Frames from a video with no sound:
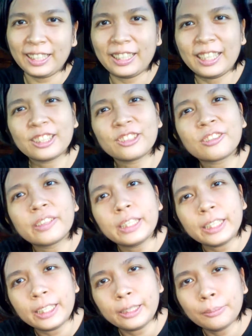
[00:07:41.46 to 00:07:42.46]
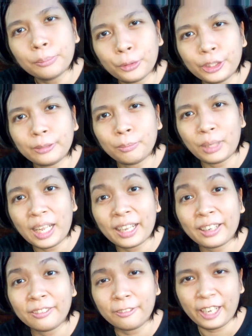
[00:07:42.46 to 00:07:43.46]
literally in point
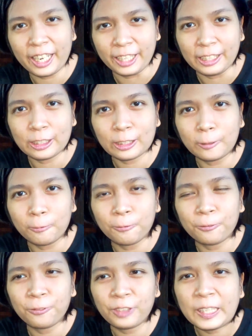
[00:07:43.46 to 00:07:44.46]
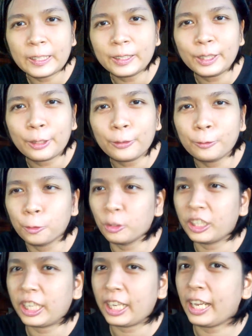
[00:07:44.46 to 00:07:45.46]
blank range to feel the
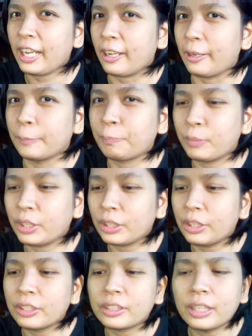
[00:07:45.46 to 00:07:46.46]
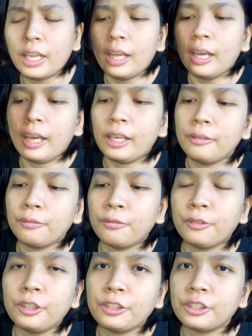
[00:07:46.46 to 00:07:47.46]
cool air, because
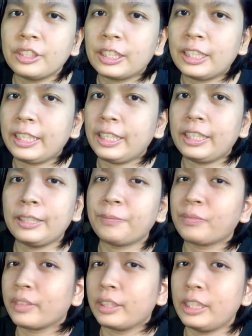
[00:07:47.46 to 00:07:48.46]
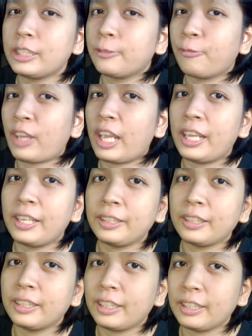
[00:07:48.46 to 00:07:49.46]
unfortunately this
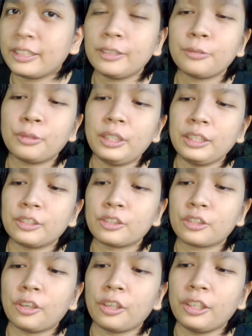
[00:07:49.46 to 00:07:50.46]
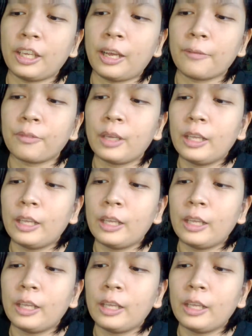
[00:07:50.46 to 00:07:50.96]
fan isn't really strong enough.